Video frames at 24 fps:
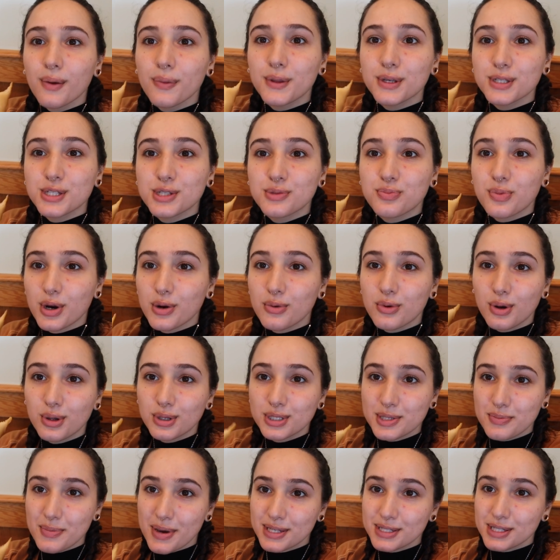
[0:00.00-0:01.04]
This spring roll is
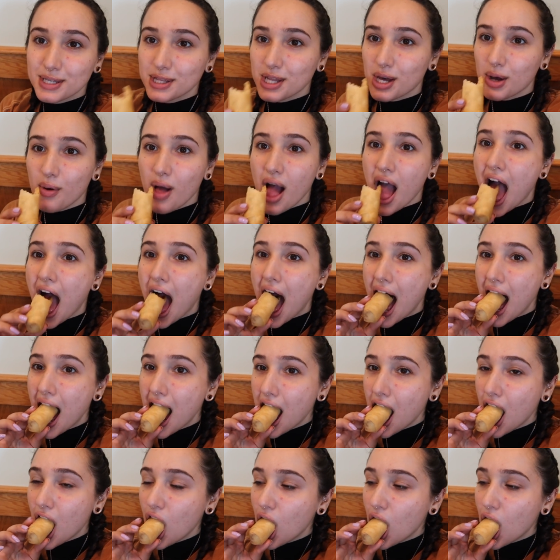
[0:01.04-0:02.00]
amazing though. Yes.